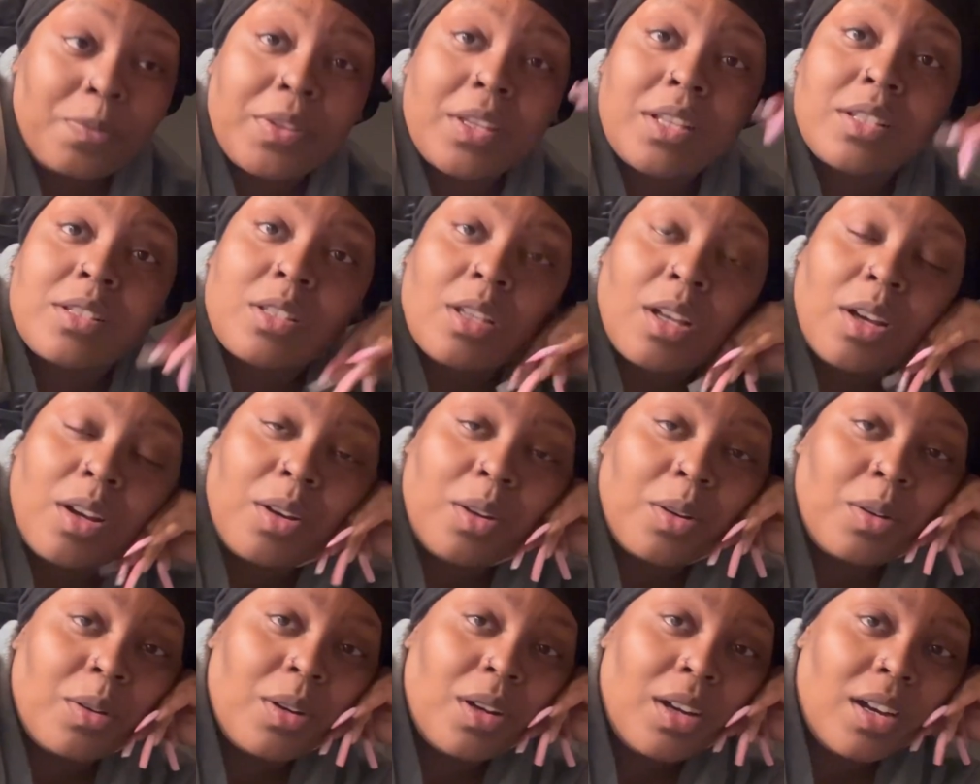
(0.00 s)

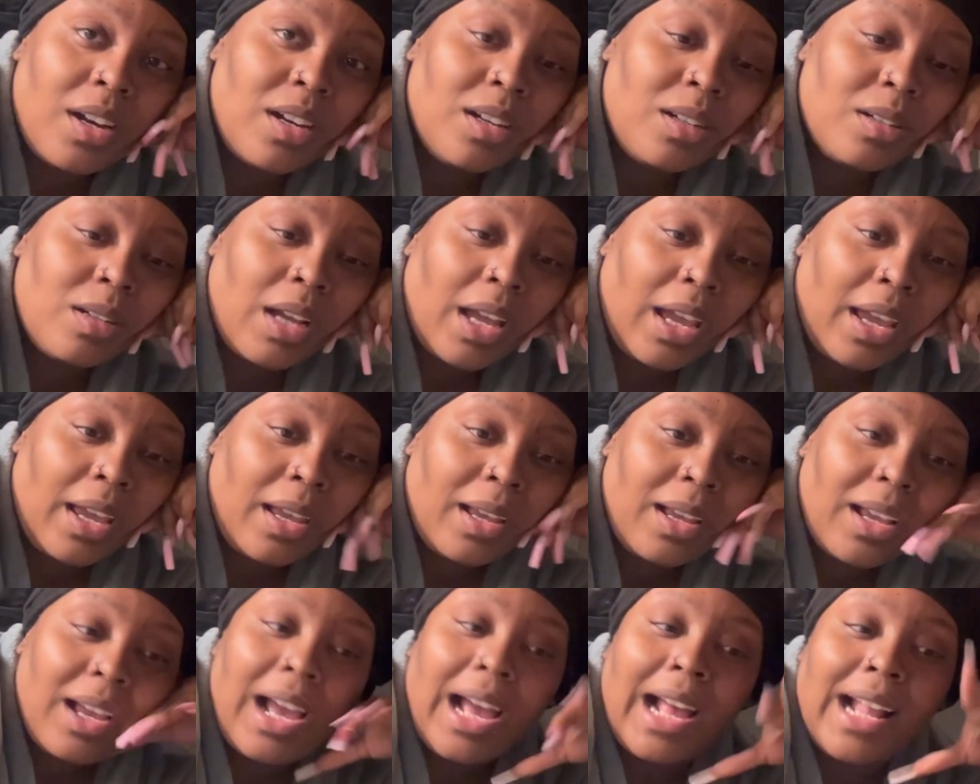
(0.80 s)
So,
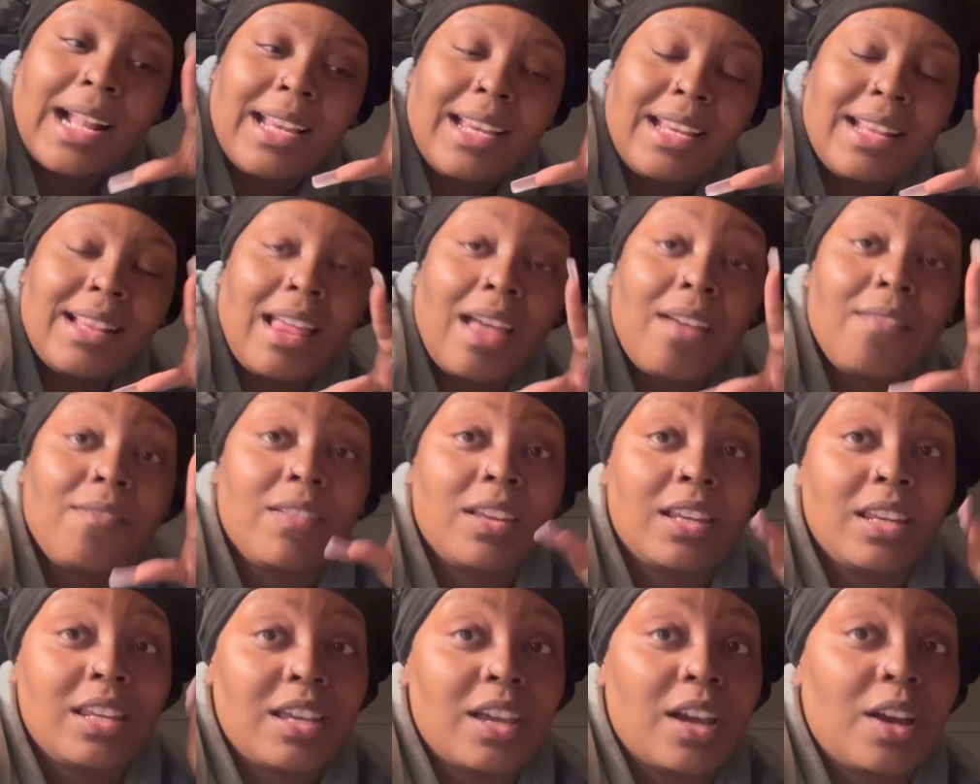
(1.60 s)
okay, I did that
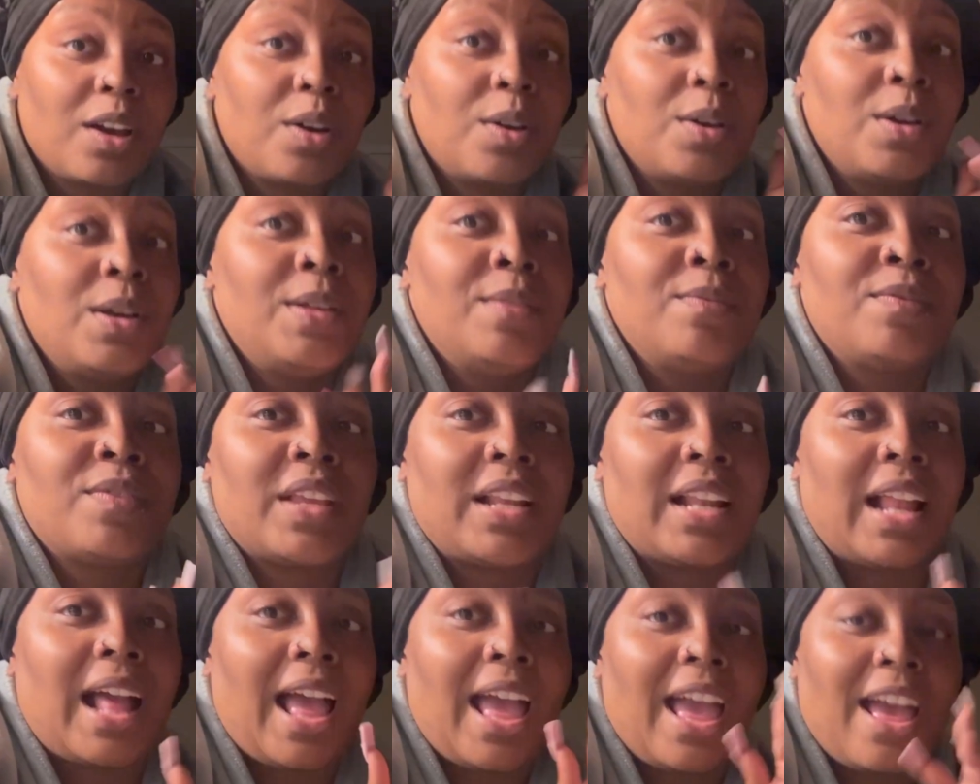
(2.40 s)
video,
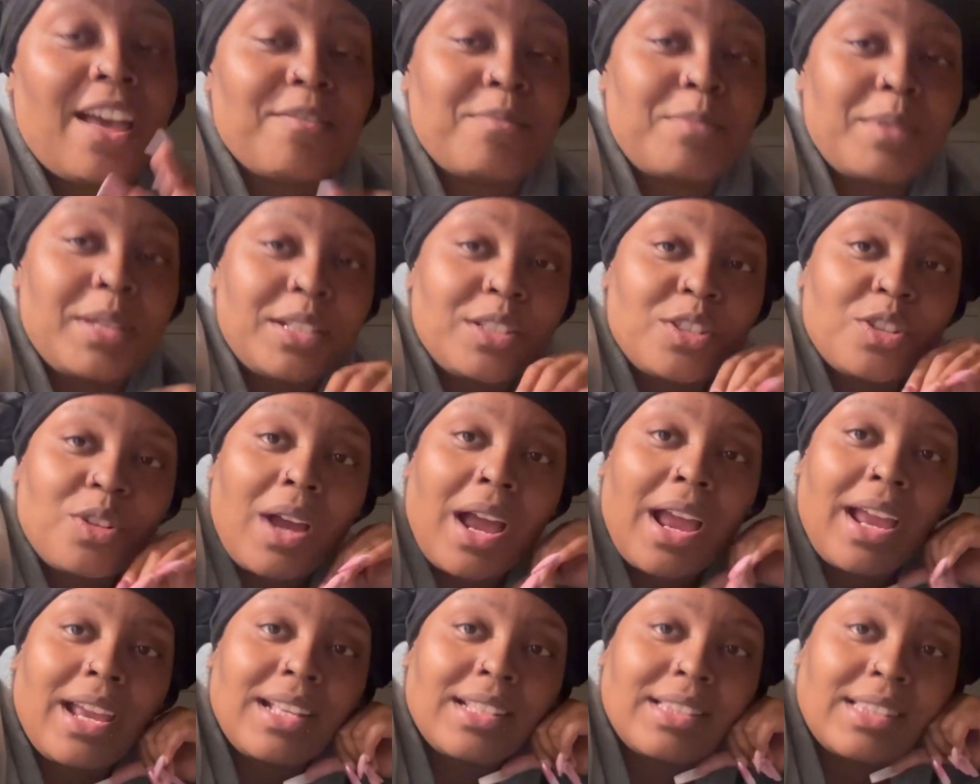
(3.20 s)
and I have been
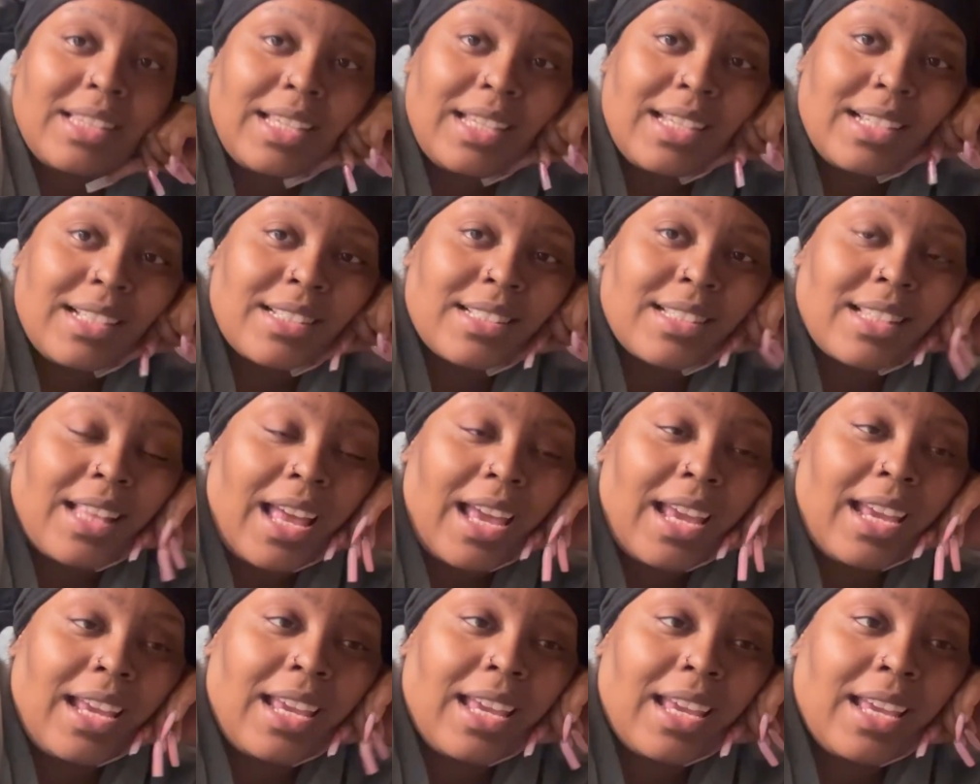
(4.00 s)
trying things
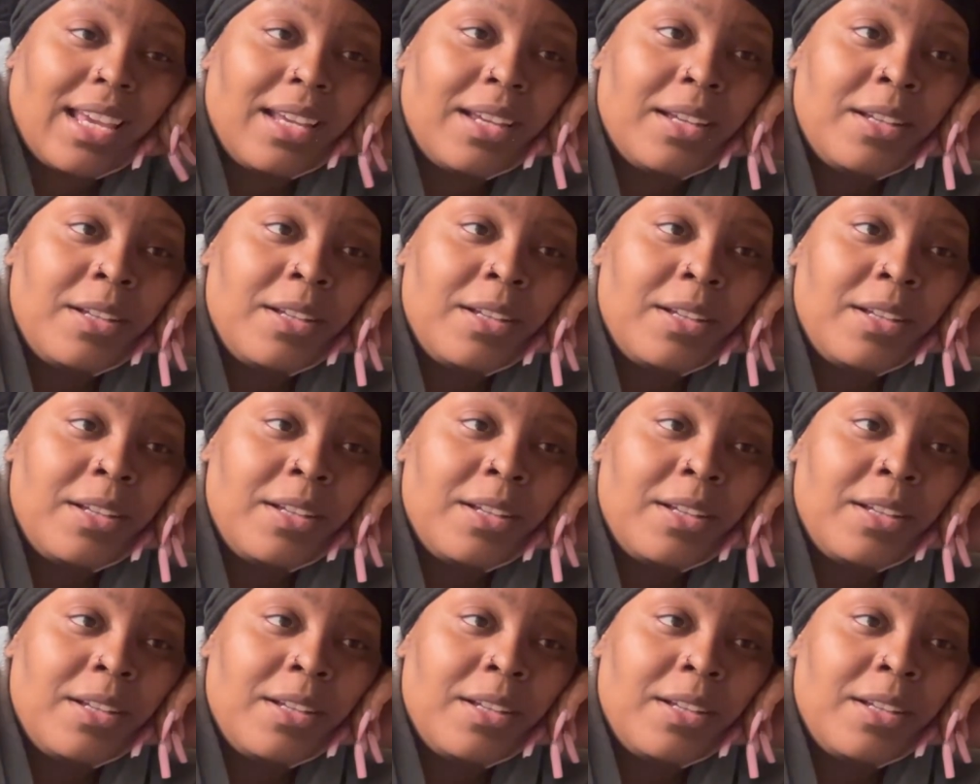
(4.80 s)
like